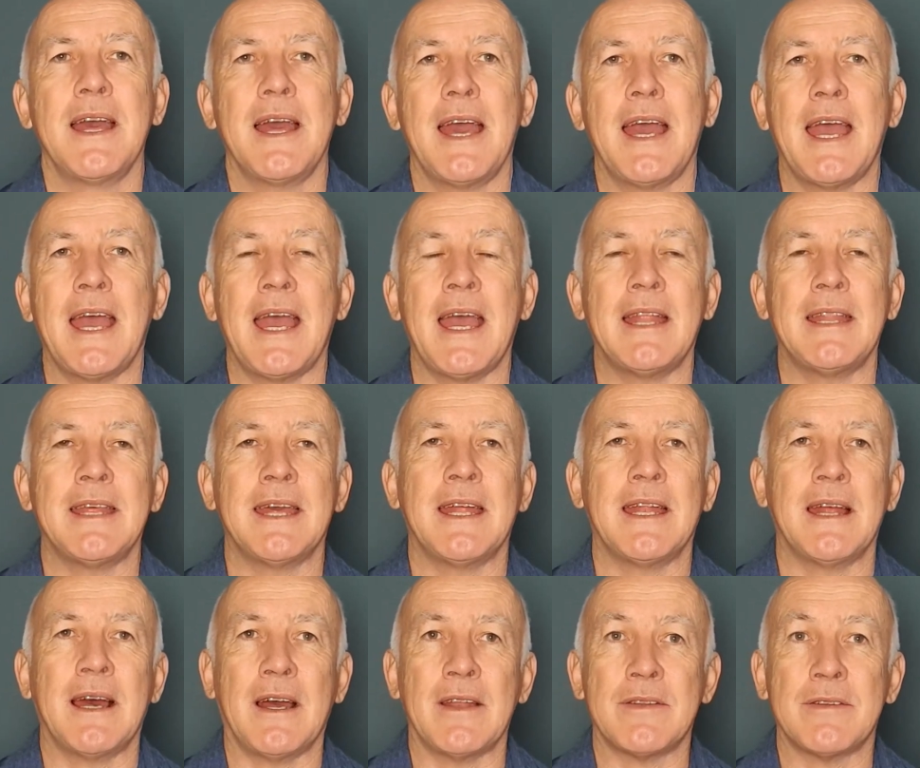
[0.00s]
And
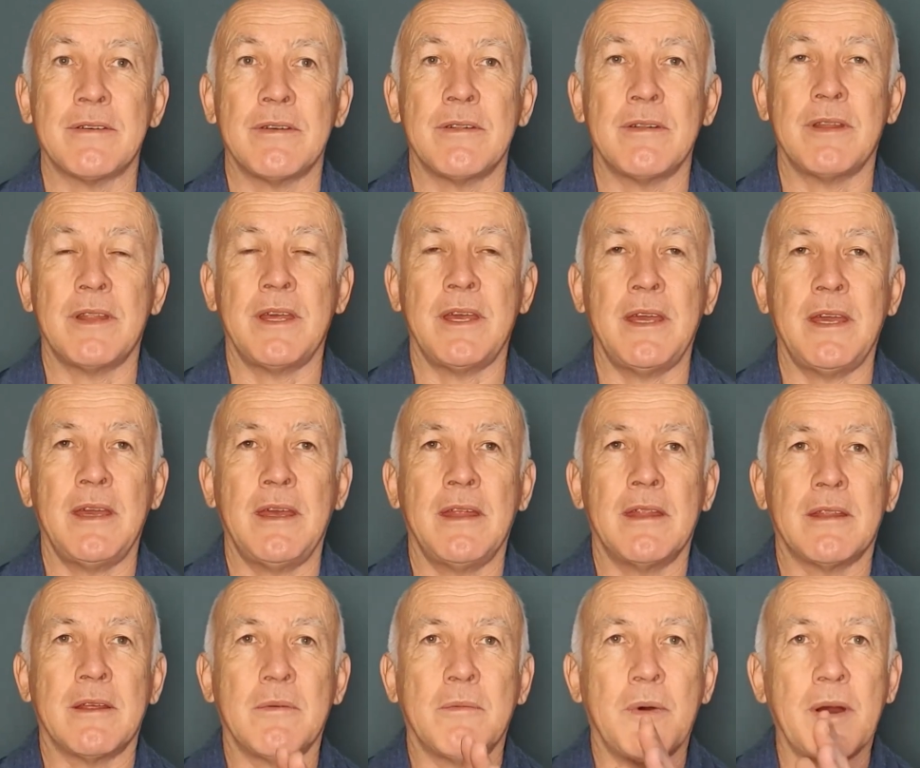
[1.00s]
then I turned
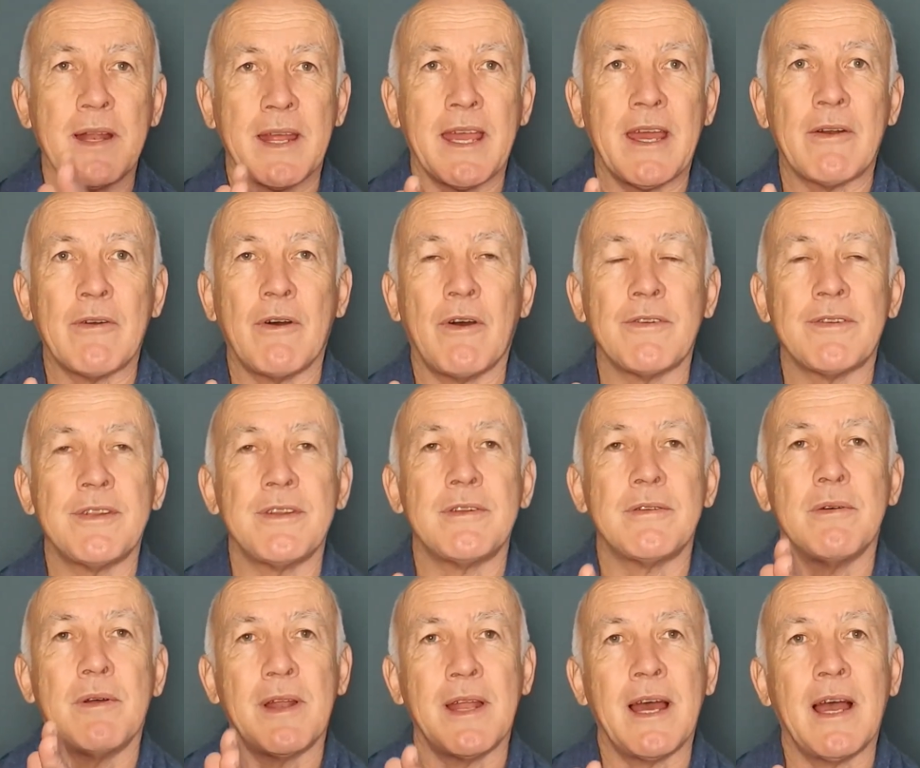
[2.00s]
the one garage
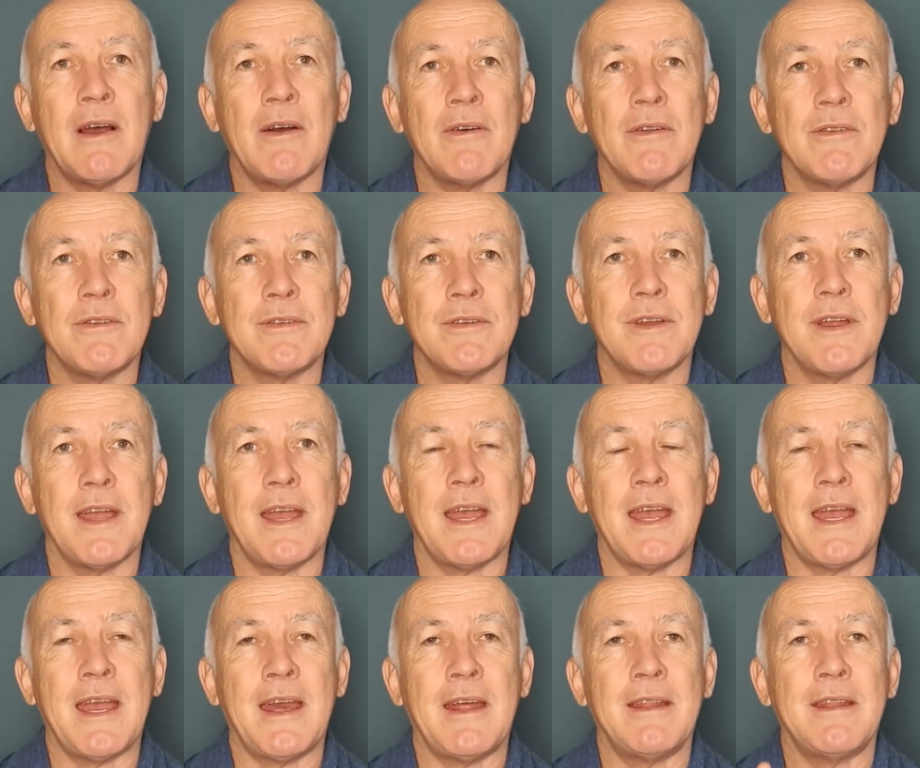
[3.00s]
into a lounge
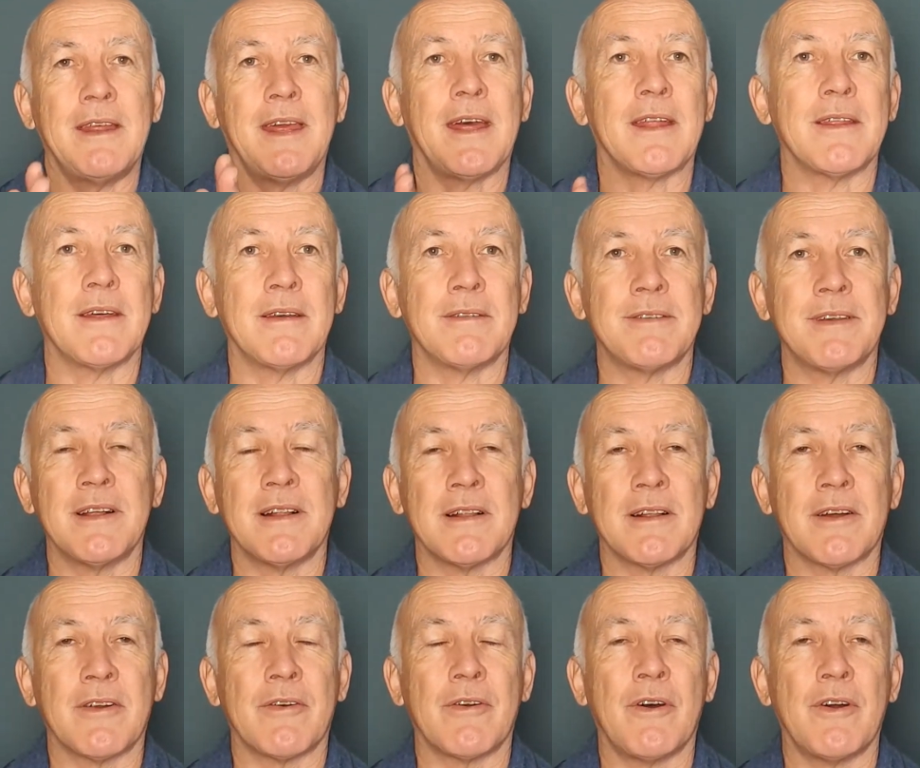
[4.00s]
and the other single
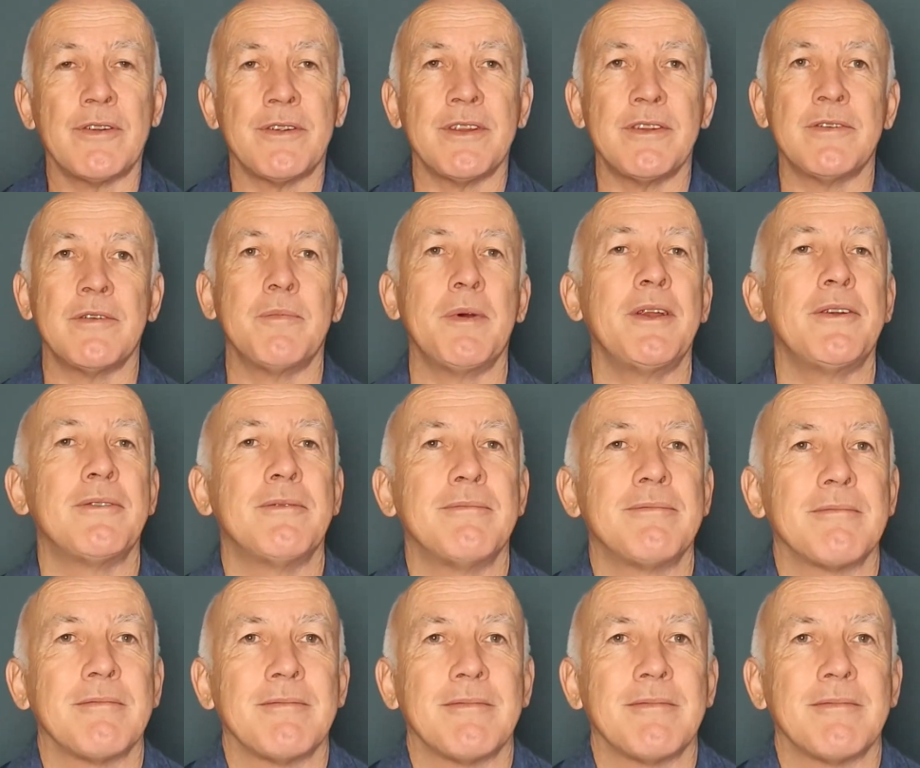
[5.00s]
garage into a bedroom.